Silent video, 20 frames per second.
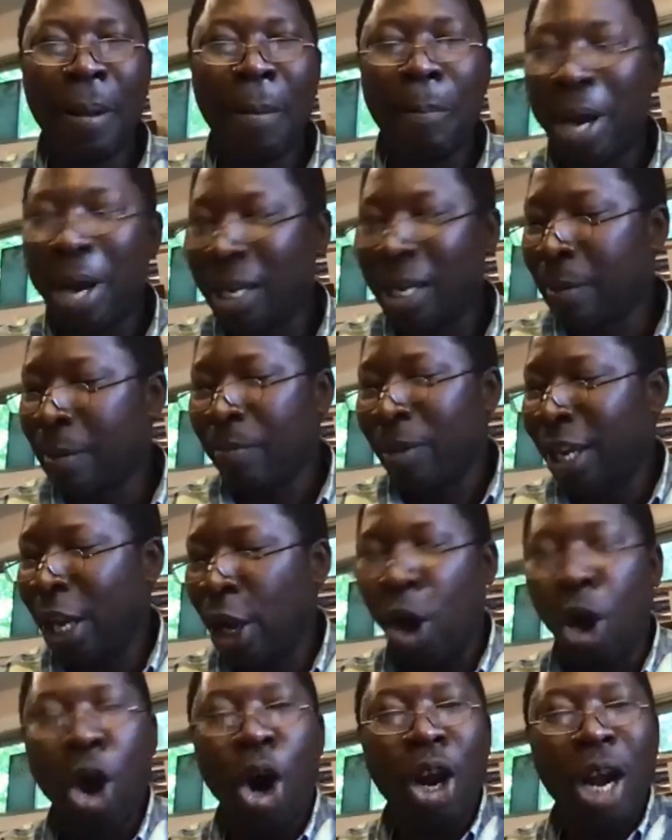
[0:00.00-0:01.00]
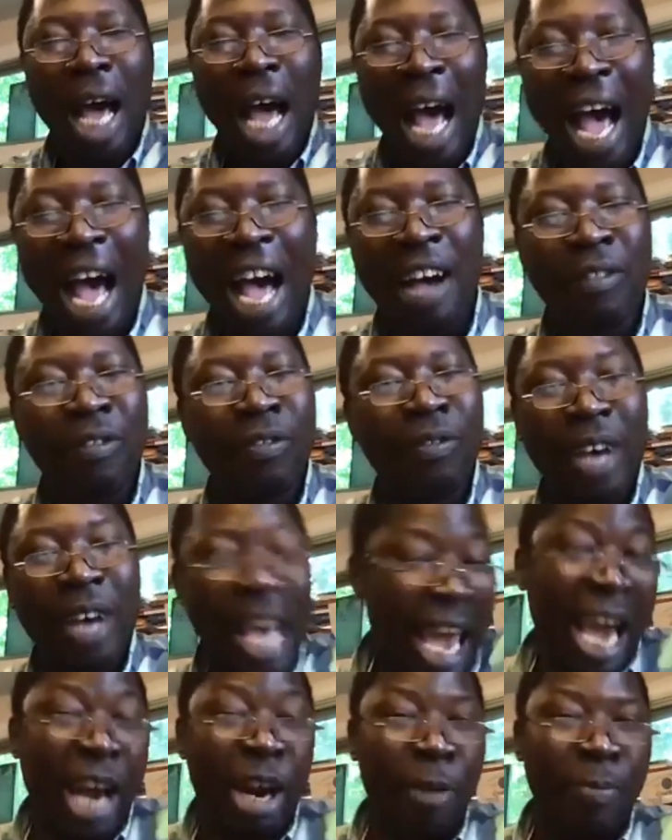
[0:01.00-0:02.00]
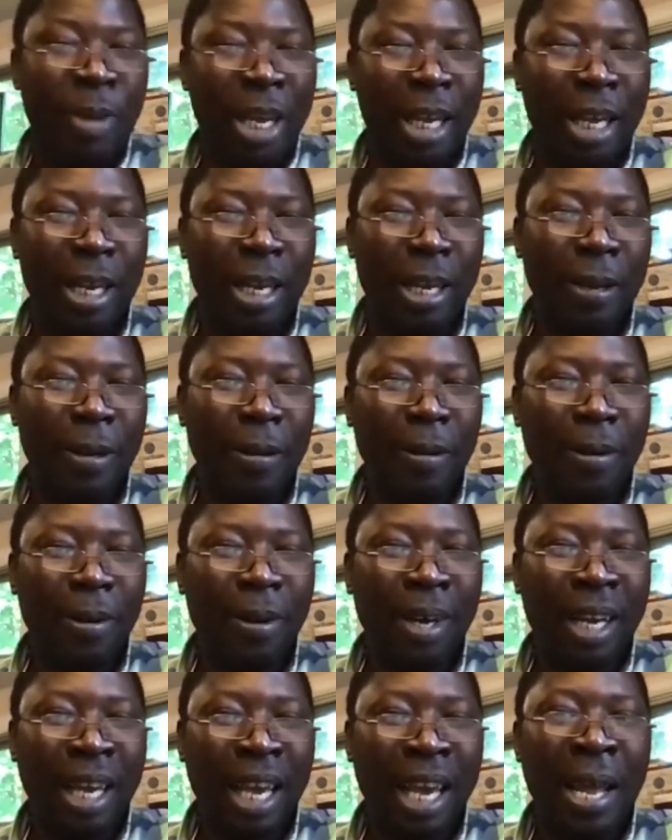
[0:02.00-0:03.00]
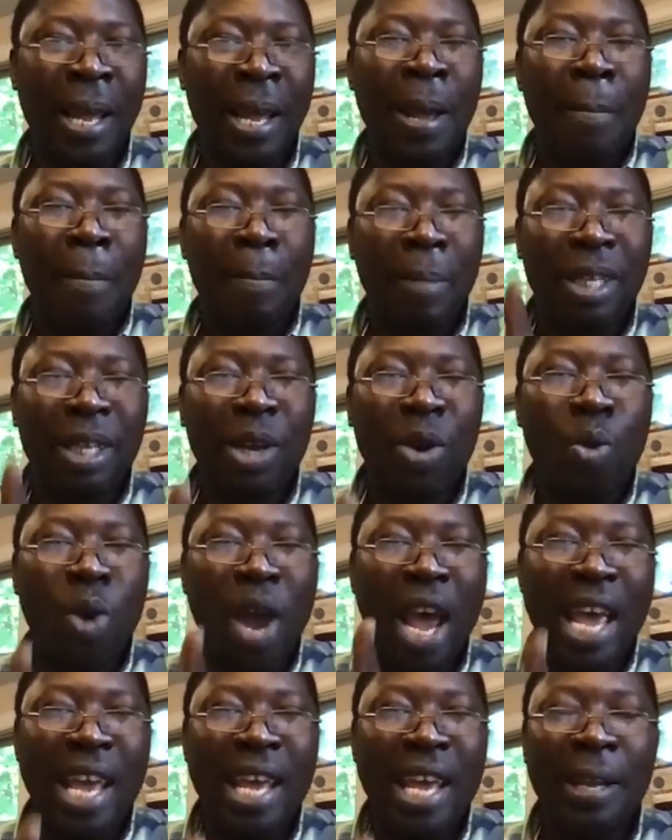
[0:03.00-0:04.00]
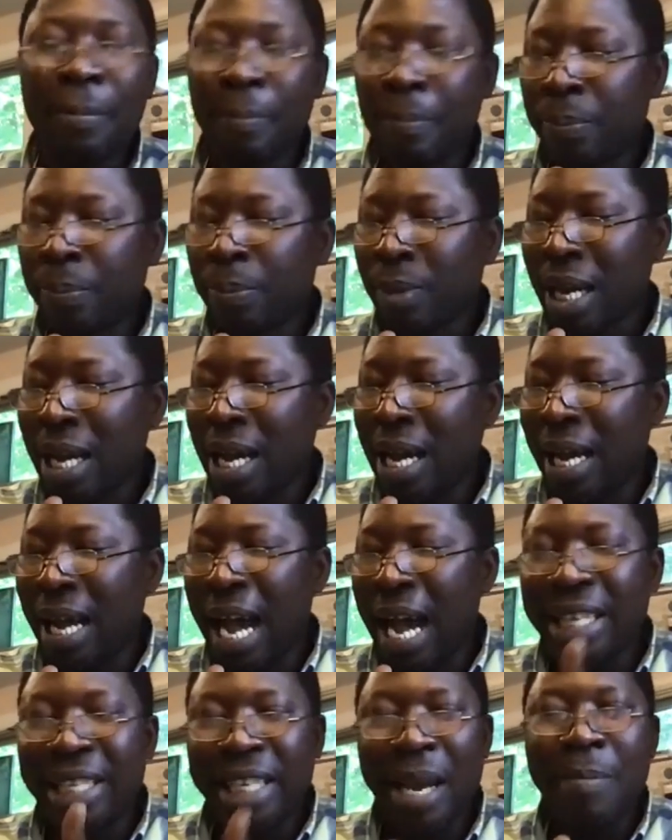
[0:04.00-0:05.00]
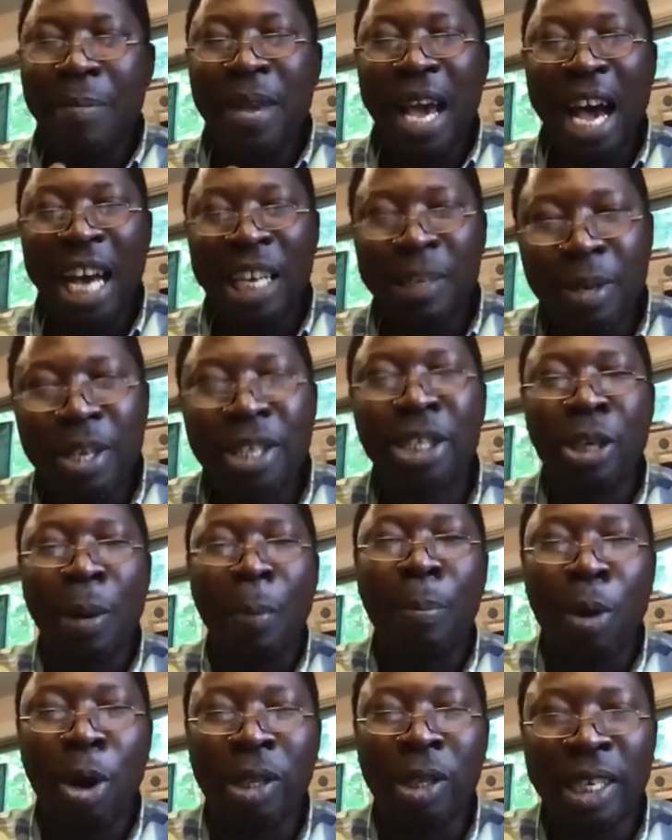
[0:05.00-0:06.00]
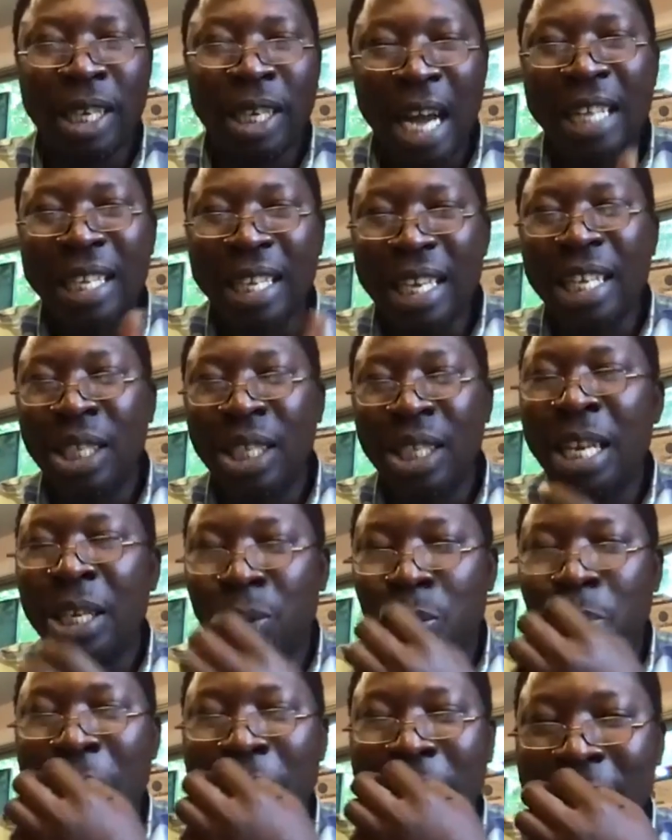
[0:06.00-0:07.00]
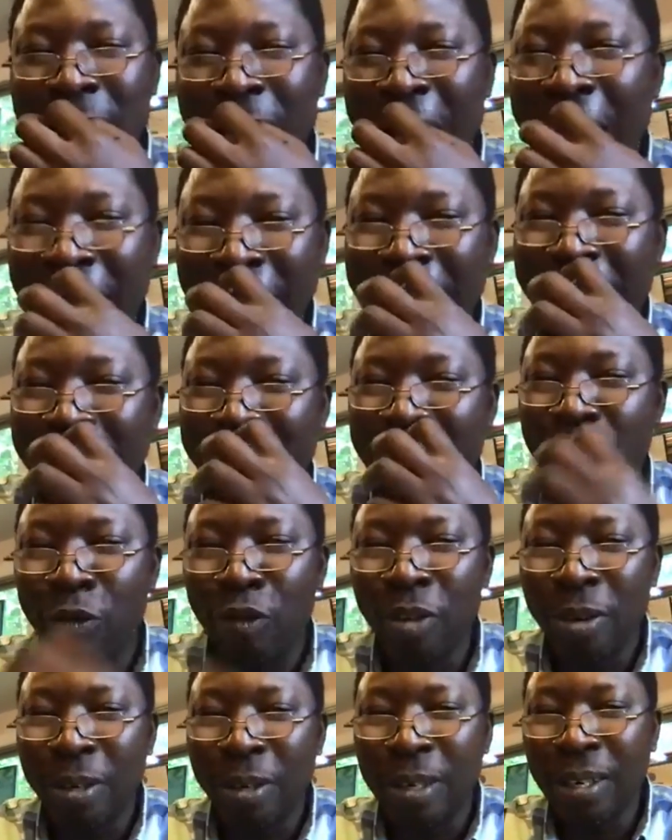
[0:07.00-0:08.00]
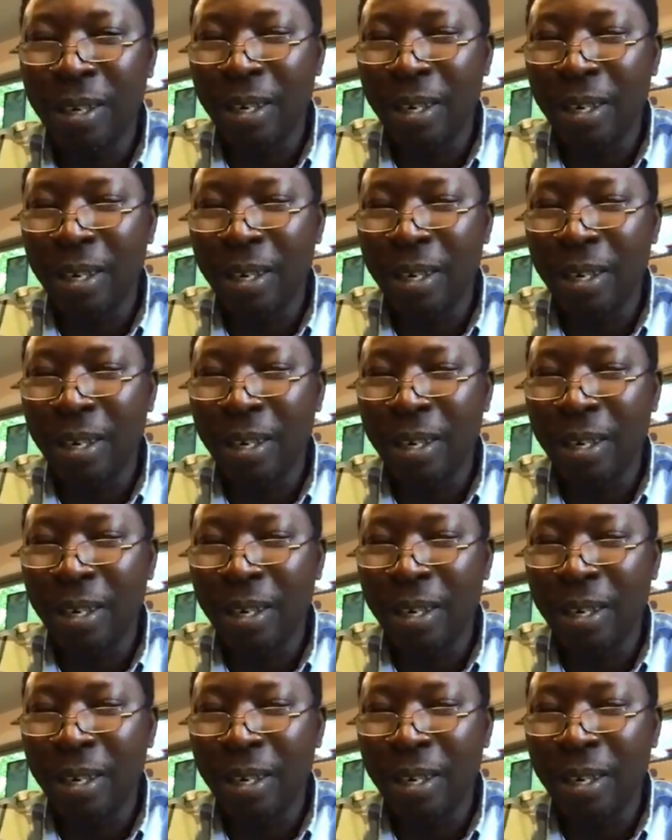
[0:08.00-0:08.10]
But they all have Arabic, okay? But the way uh, ajami has been supported, I think it's, it's what's slightly different.